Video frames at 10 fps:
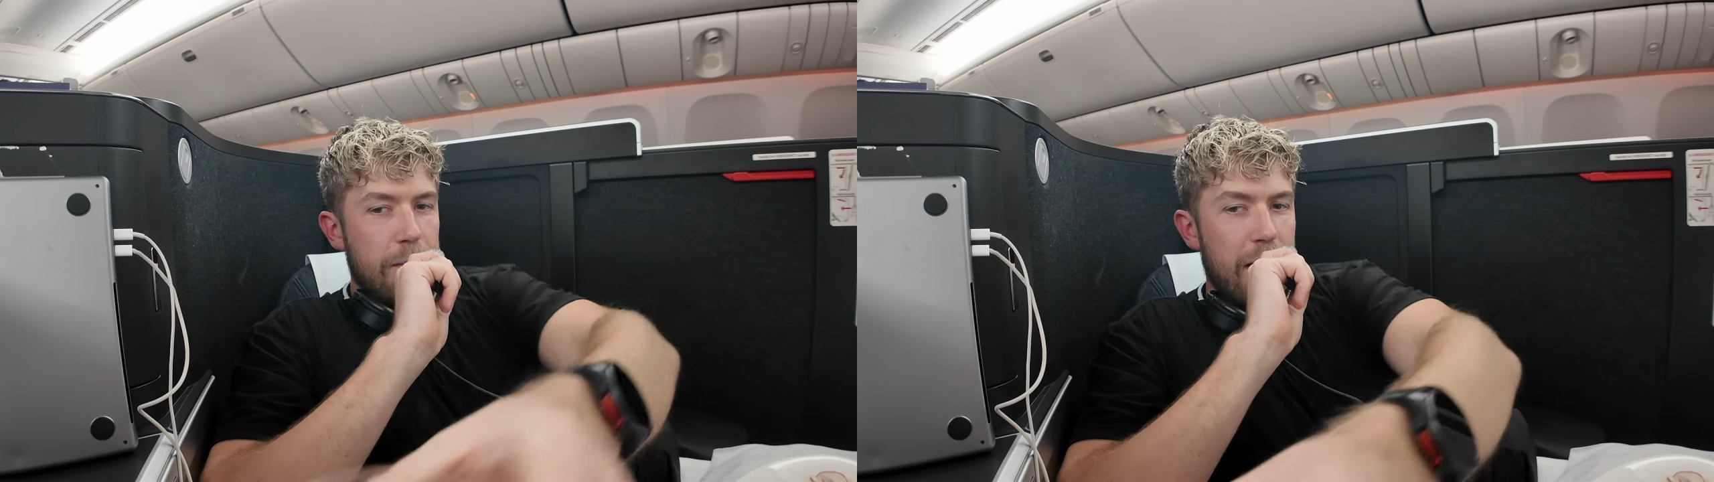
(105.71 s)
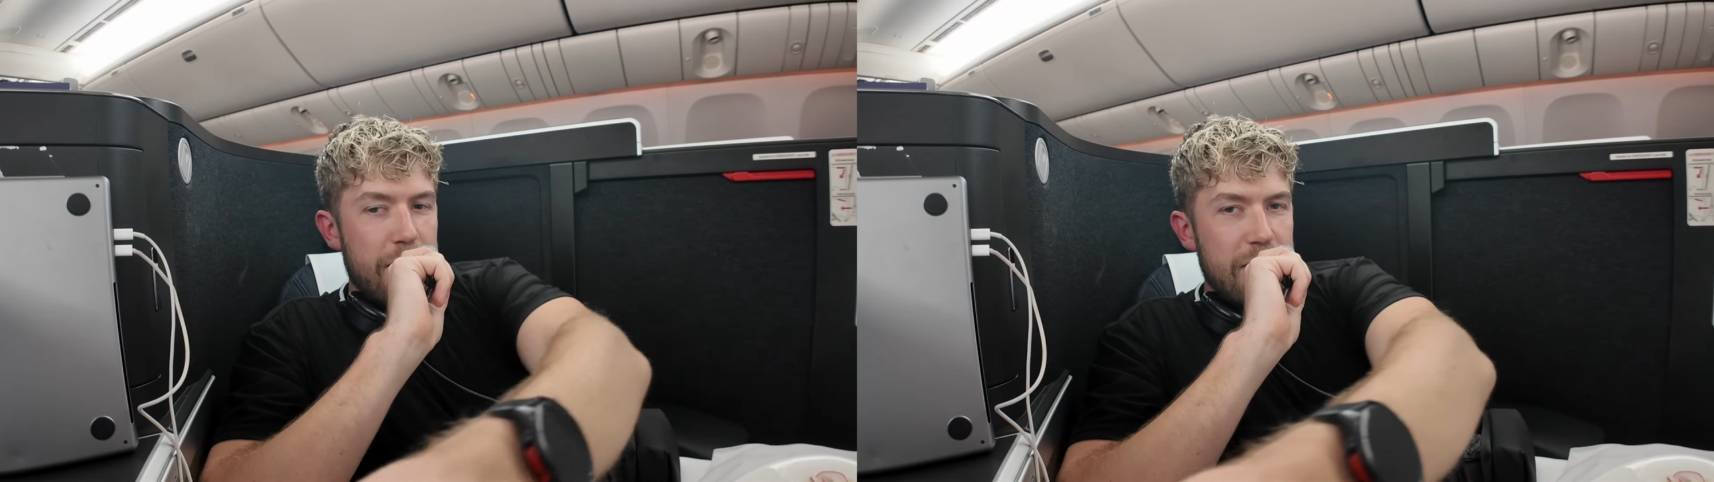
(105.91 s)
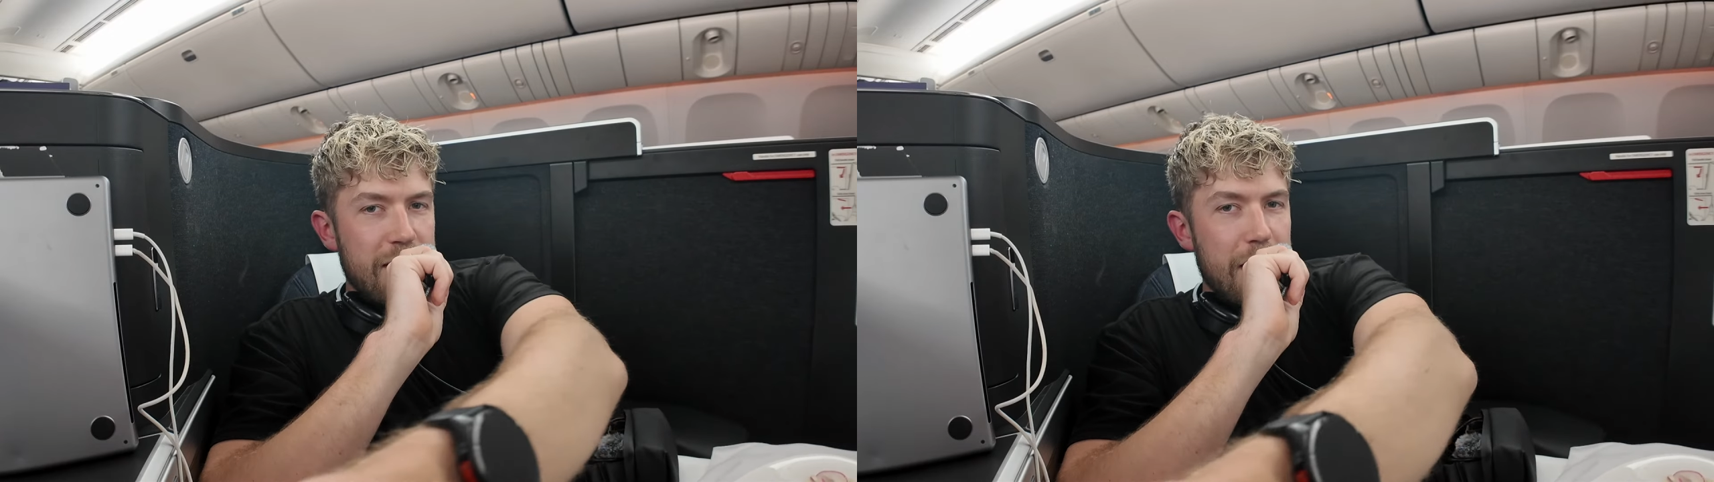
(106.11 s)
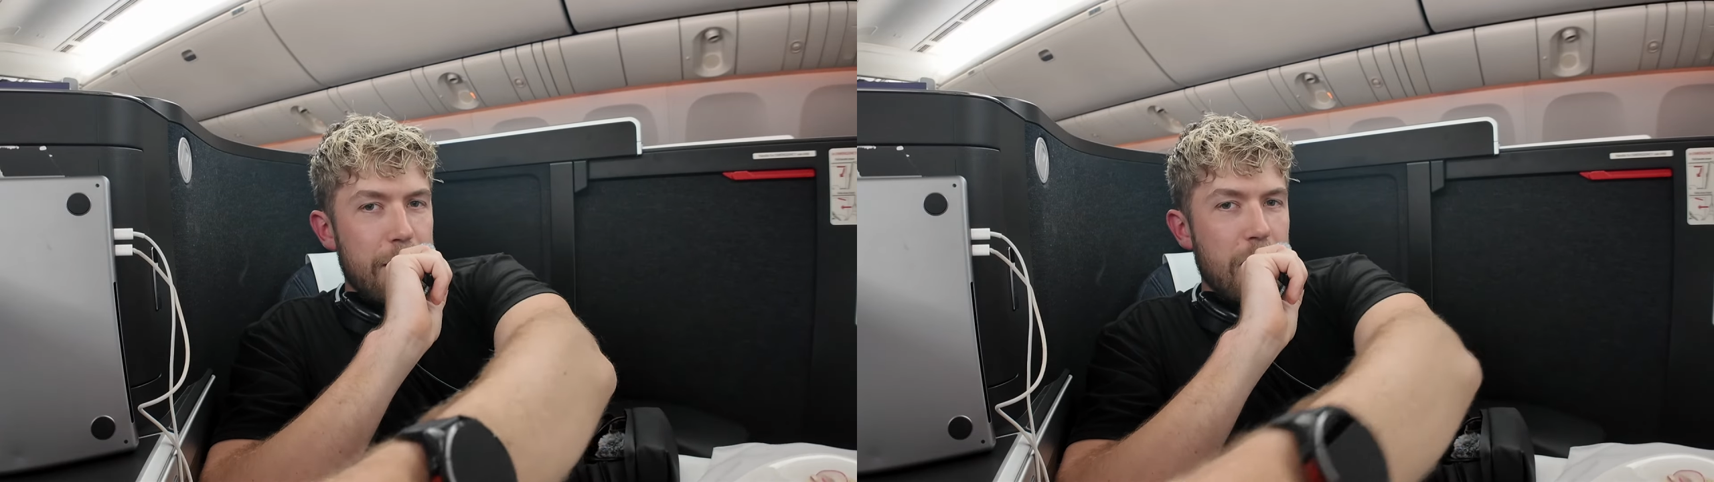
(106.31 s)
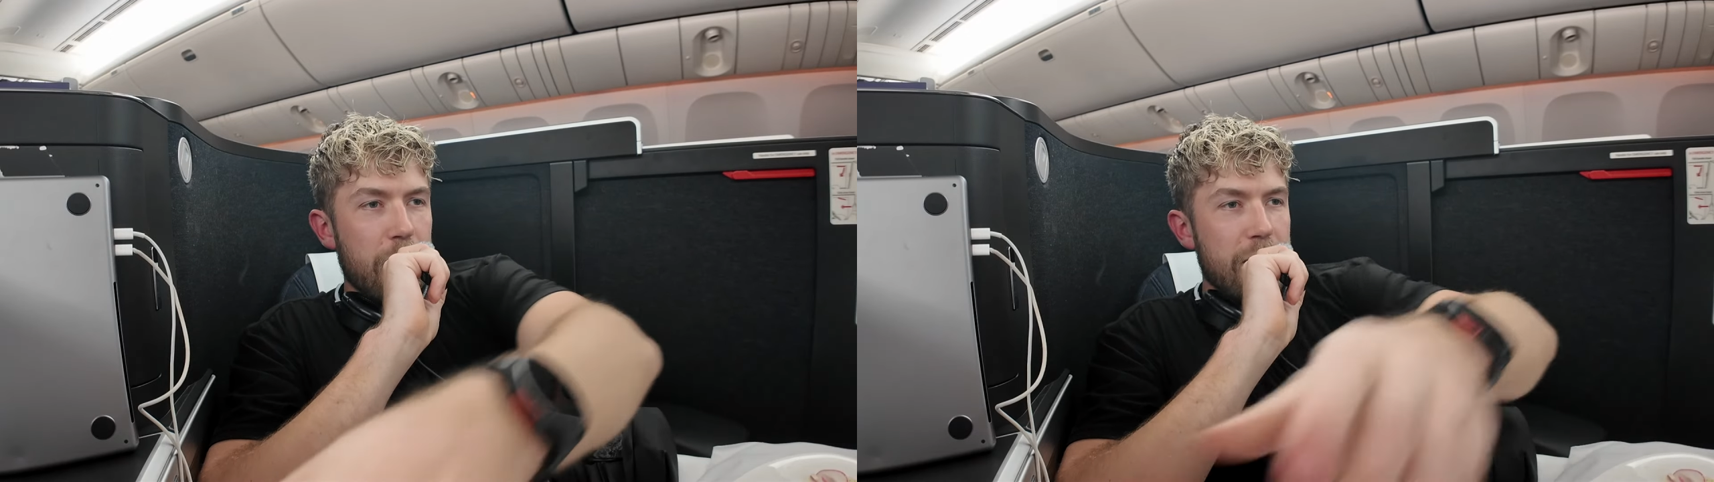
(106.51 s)
better for
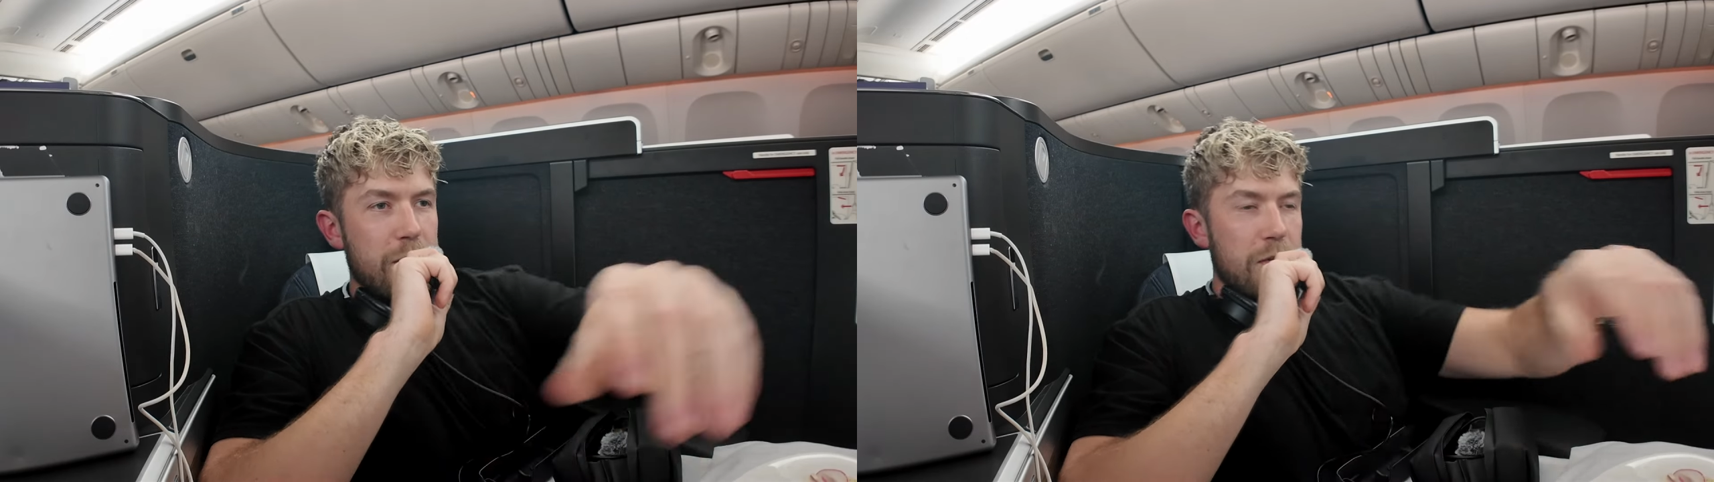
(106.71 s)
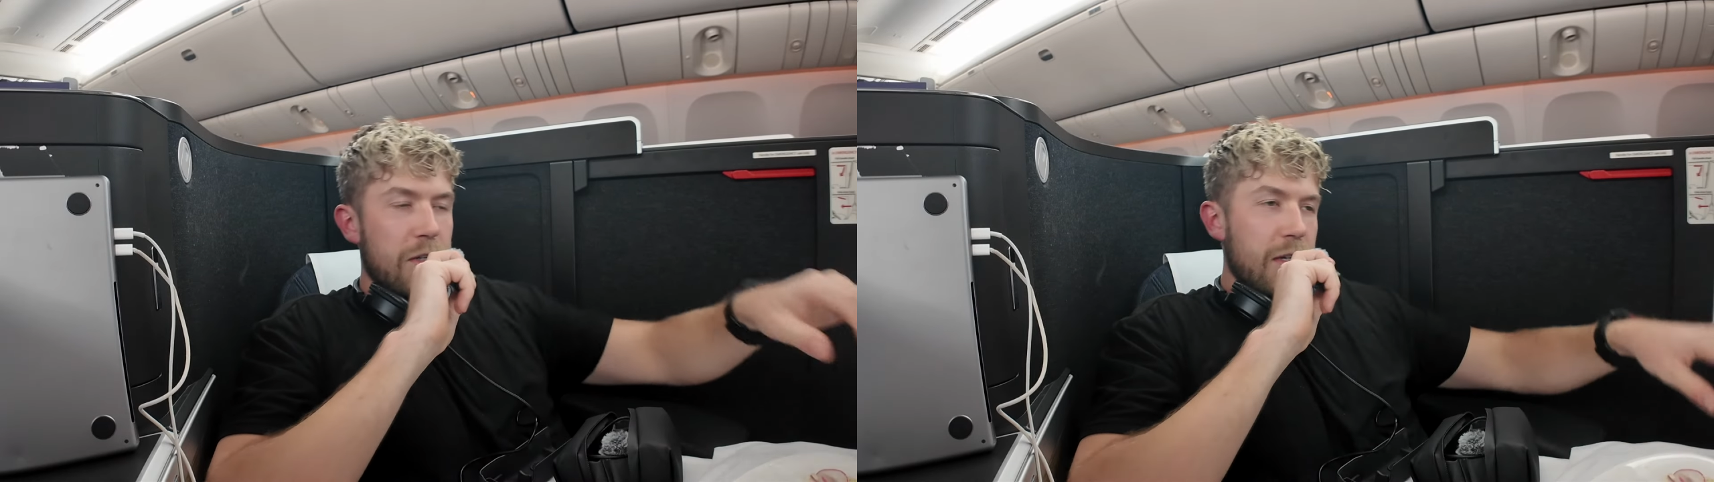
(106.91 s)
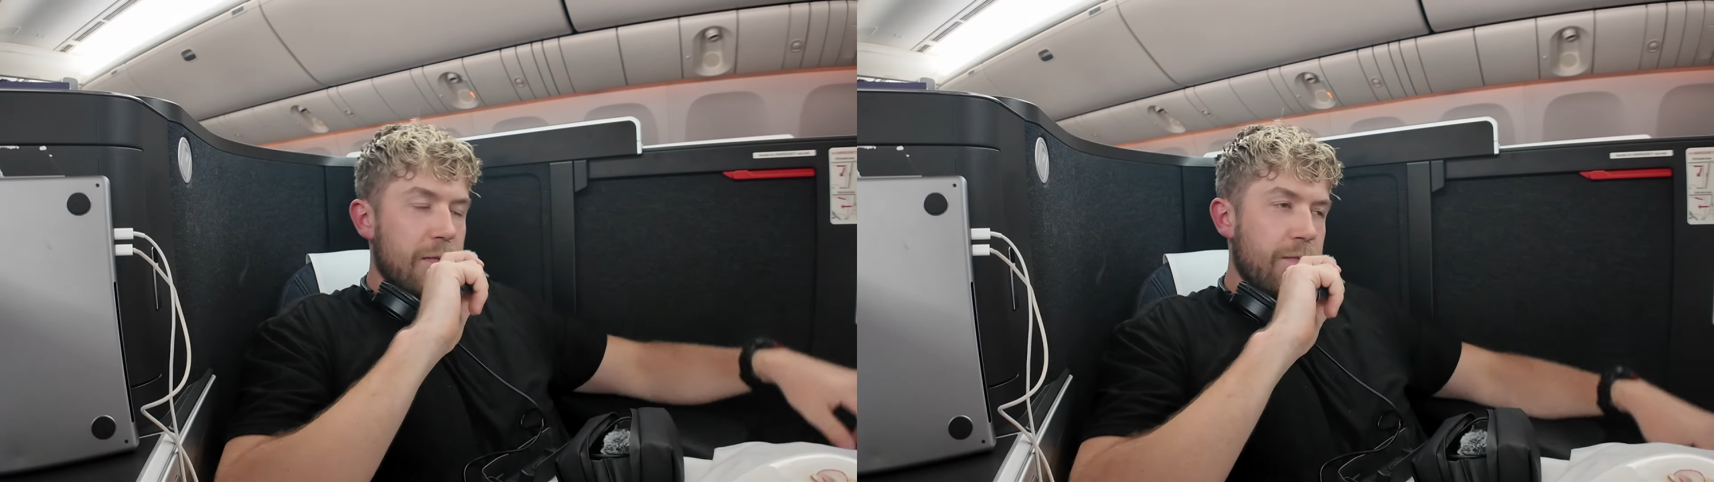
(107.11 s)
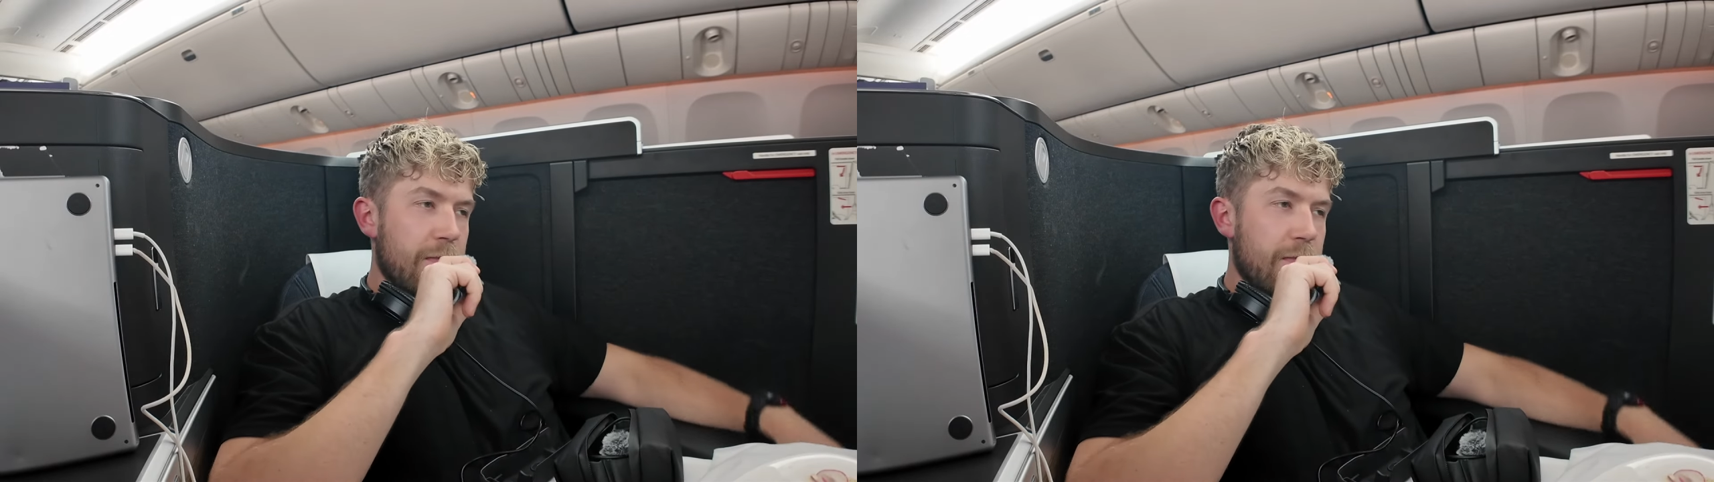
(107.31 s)
sleeping, all that sort of shit.